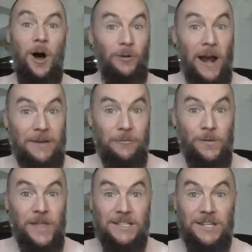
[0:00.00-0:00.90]
All right,
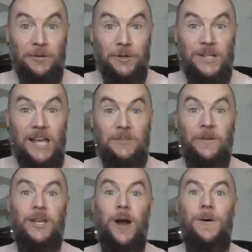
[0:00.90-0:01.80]
everyone, that is it for today's
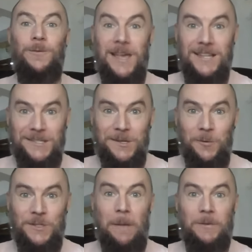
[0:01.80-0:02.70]
video. This
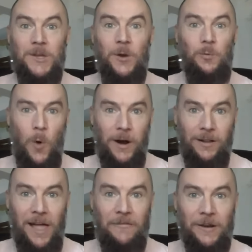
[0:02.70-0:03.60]
was episode
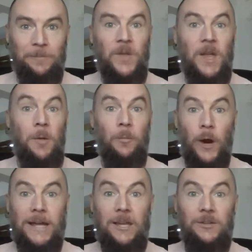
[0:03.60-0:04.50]
111,
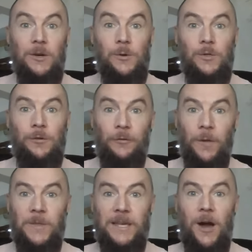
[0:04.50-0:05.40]
breaking news
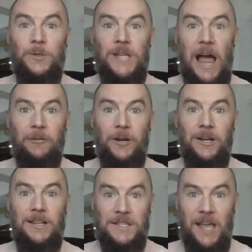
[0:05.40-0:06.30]
from the
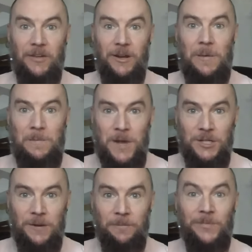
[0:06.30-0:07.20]
Osireion 7
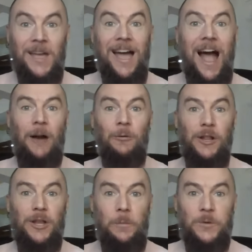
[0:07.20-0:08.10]
mission. I
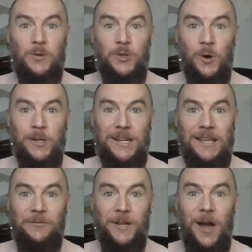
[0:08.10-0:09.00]
really hope you enjoyed
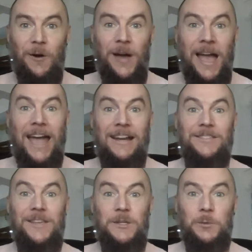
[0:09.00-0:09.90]
today's video, and
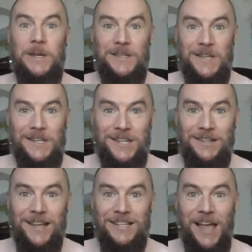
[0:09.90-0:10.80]
in this week's
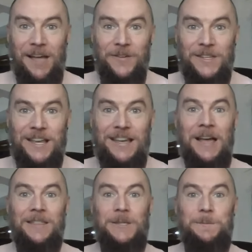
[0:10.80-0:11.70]
Sunday site visit,
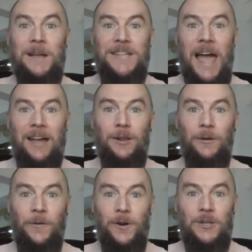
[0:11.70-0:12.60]
the
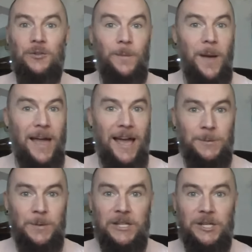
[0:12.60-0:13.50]
spectacular footage from my
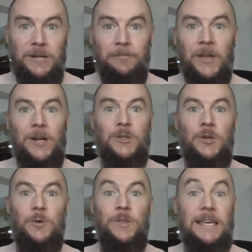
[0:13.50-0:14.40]
expedition
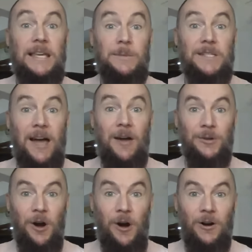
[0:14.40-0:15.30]
to the
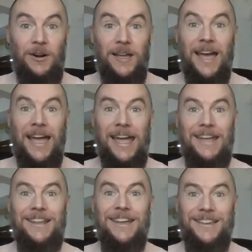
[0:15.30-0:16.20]
Heapstown Cairn
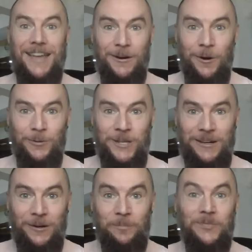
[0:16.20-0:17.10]
and
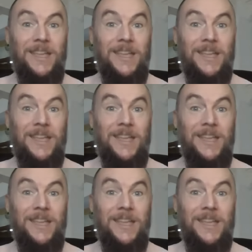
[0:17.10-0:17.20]
Carrowkeel.